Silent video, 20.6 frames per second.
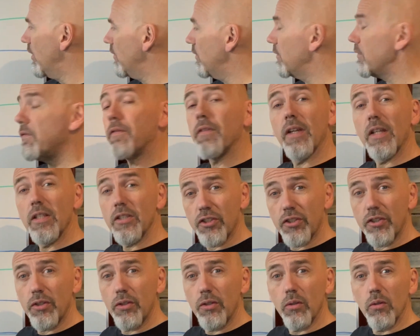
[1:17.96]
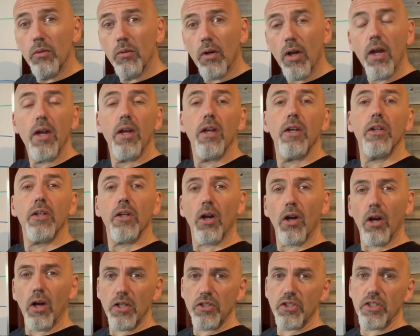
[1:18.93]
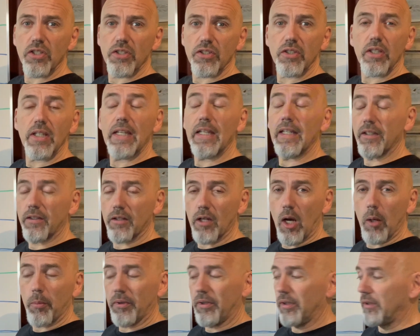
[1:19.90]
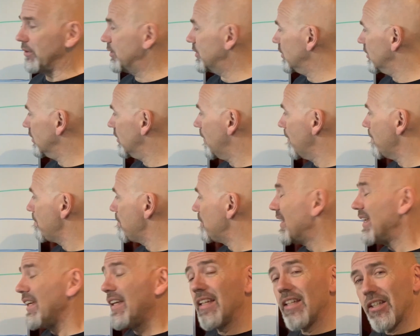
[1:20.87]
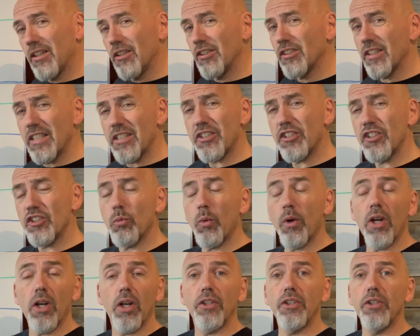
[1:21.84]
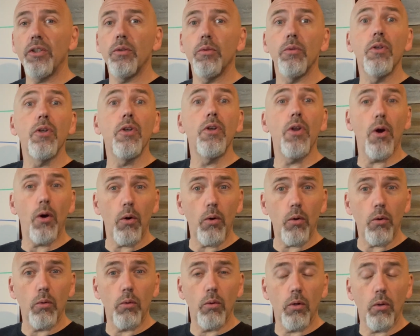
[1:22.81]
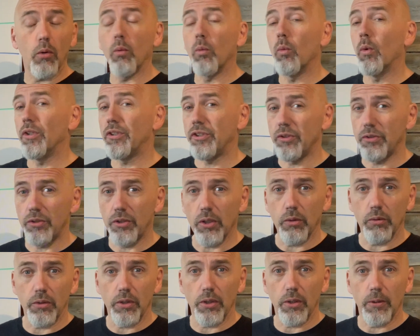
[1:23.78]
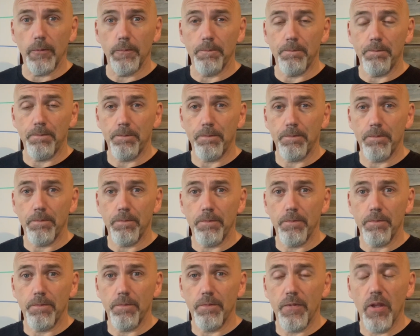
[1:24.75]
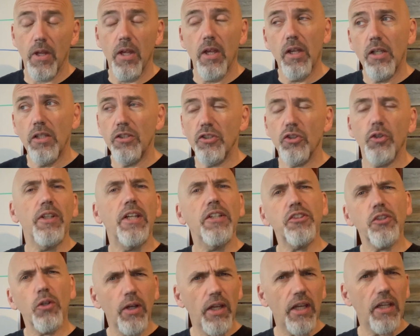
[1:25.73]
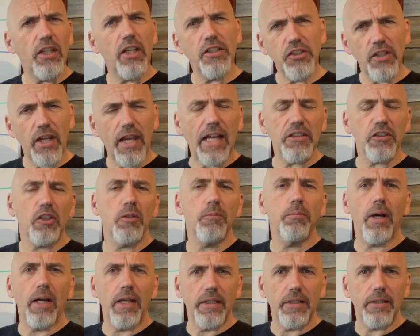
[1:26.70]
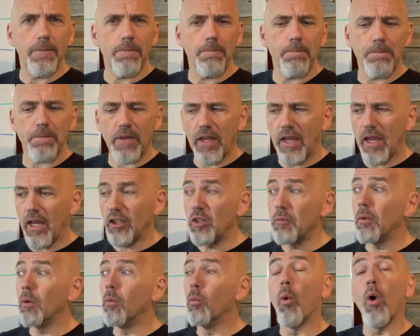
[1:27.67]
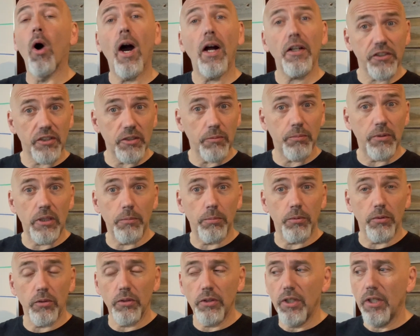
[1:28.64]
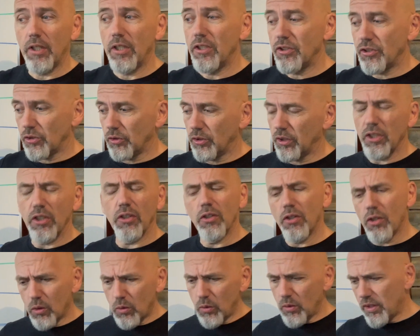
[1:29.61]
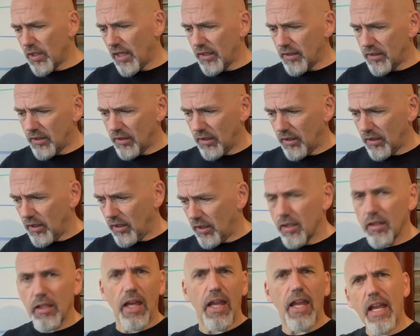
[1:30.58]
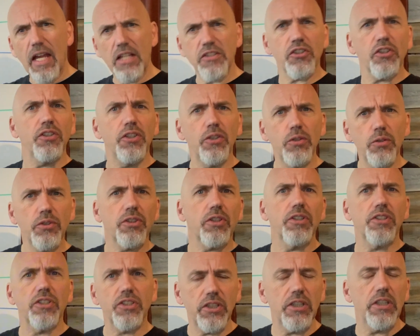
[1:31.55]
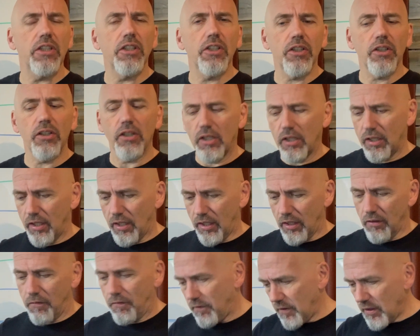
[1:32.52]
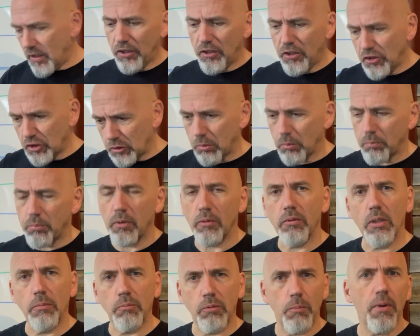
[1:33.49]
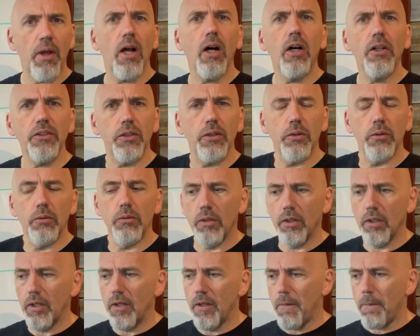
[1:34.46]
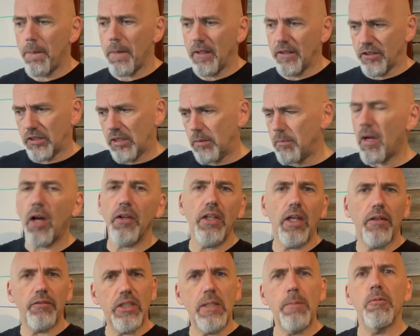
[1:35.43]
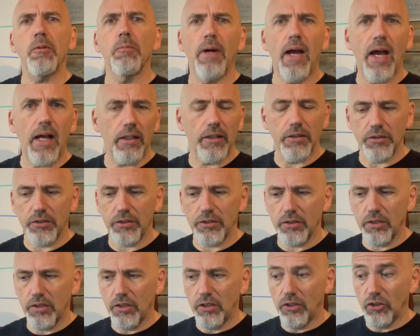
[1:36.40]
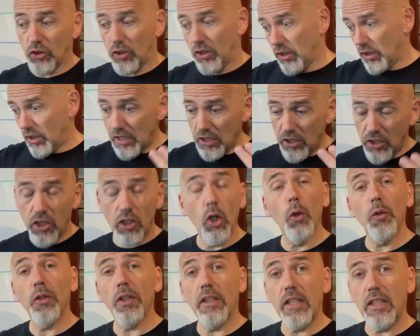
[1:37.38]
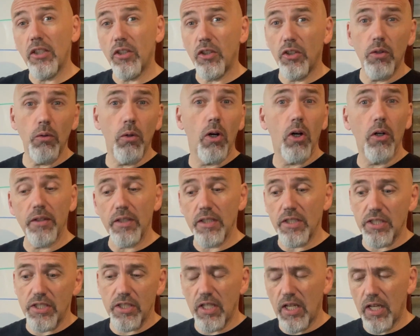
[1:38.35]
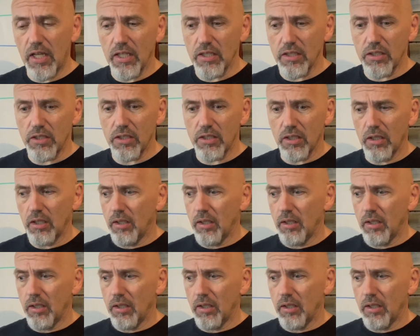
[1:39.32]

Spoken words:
Phase 2, conscious incompetence. This is where you know what you don't know. So you get your hands on a bike, and you've been watching people so that you know that the hands are used to steer and the feet are used to propel you, and somehow you have to keep your balance. So you know you need to do all these things,